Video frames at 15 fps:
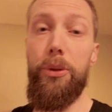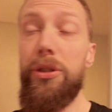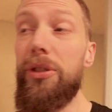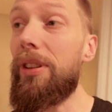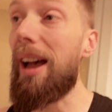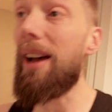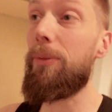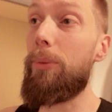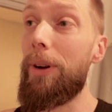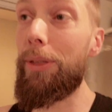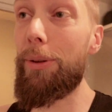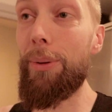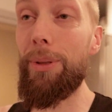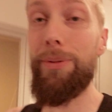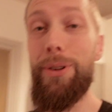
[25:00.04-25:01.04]
just halfway
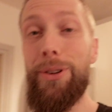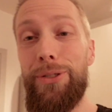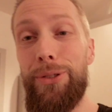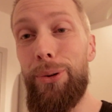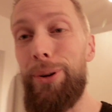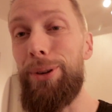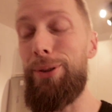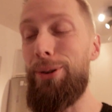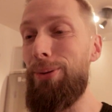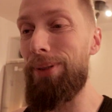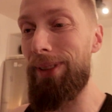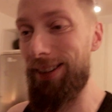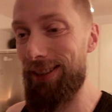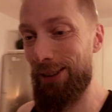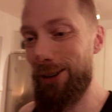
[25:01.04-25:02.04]
through the first story too when
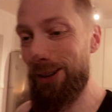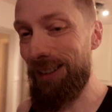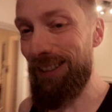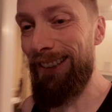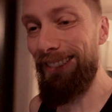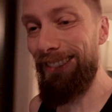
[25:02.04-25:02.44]
they started.